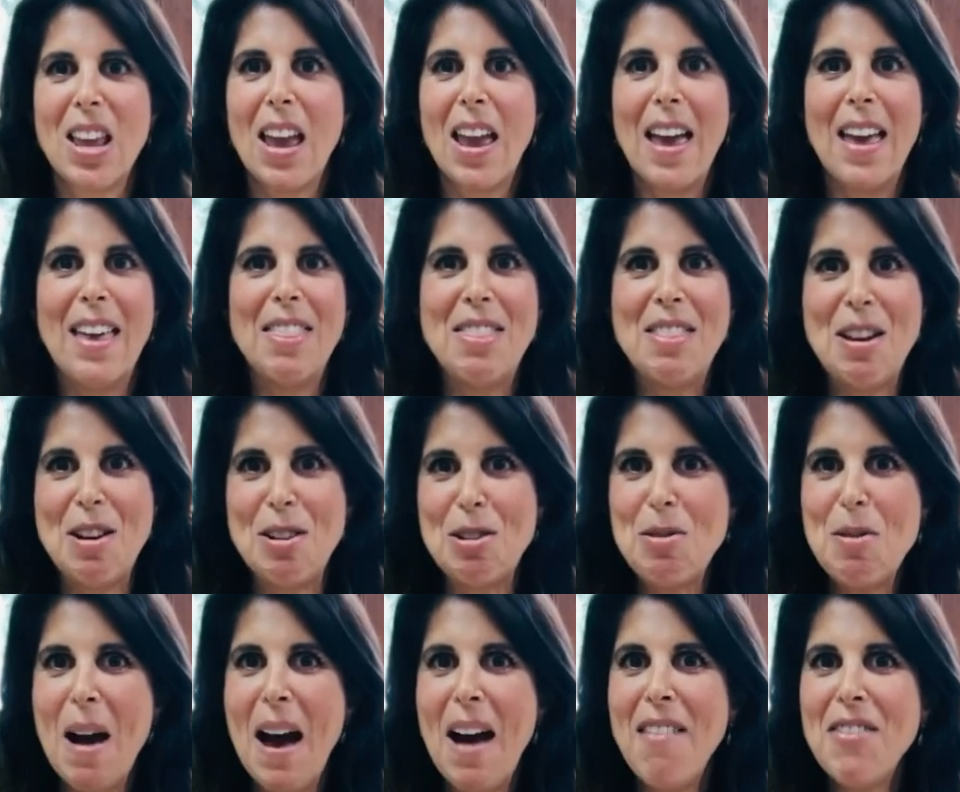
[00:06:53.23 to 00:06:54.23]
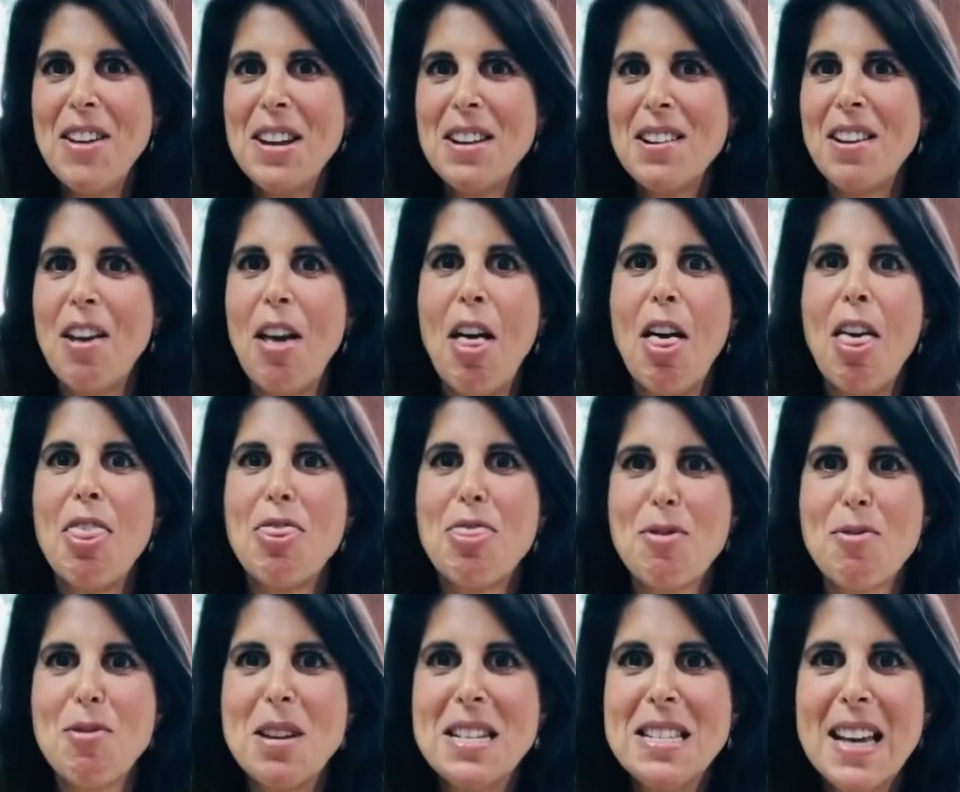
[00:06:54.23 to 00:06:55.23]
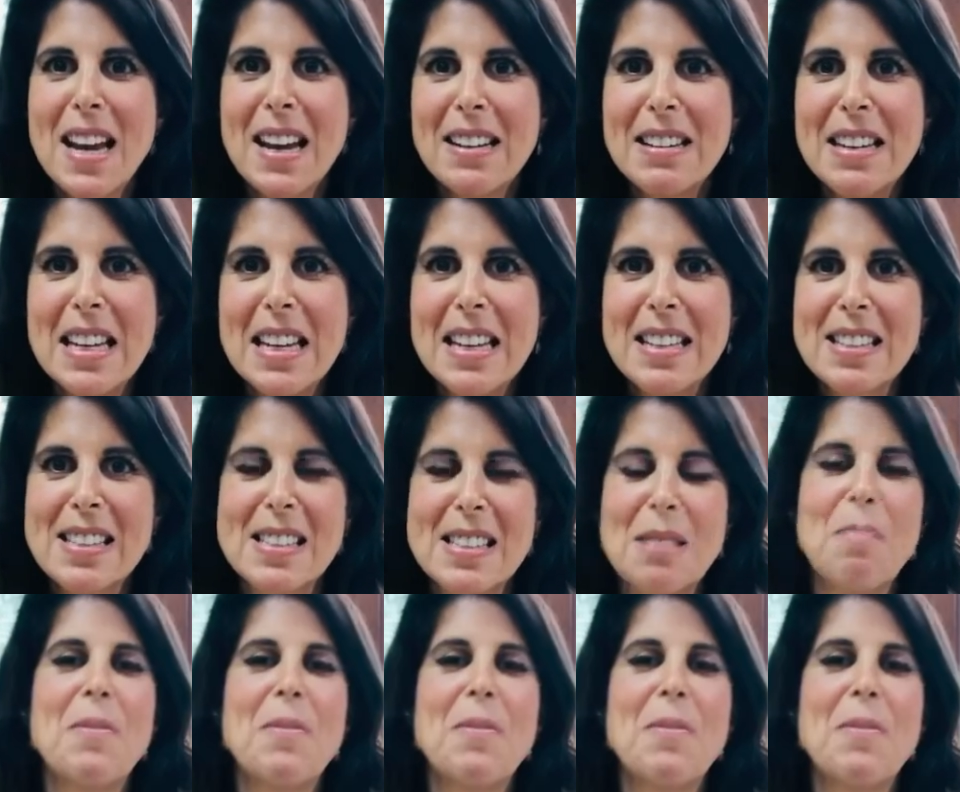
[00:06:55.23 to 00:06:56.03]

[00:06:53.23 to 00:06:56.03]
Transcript: And there you have it. 3 techniques